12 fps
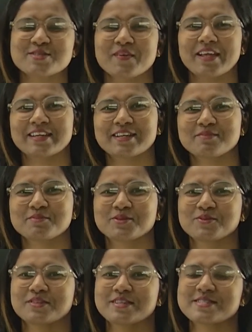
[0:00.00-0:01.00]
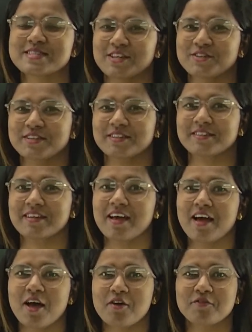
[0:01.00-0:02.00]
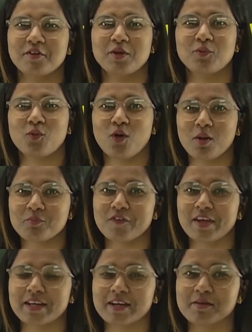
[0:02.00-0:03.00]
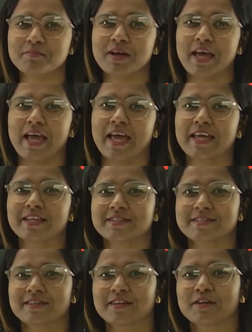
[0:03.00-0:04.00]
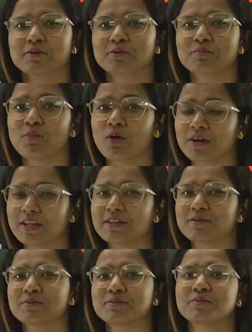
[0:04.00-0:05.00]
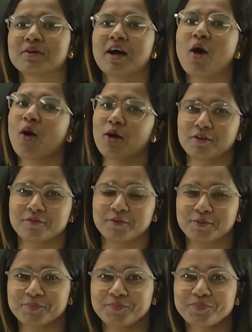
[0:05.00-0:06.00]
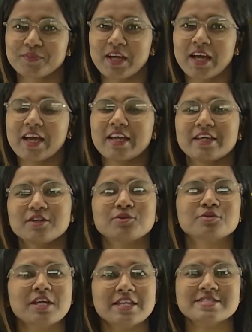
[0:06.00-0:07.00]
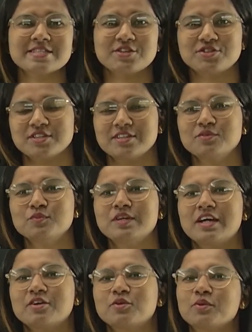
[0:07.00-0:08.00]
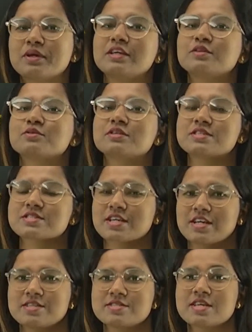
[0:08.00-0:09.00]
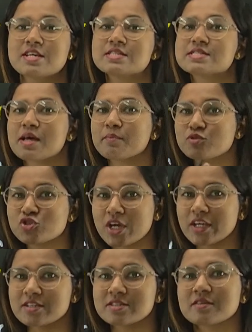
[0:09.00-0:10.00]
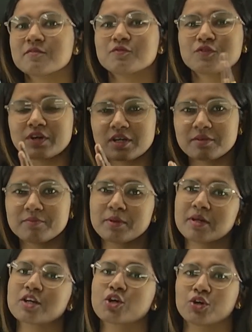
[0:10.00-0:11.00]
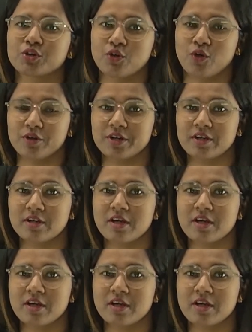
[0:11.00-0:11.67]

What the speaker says: welcome to the session. A very warm welcome and good morning to all of you. In today's session, we are going to discuss subject-verb concord.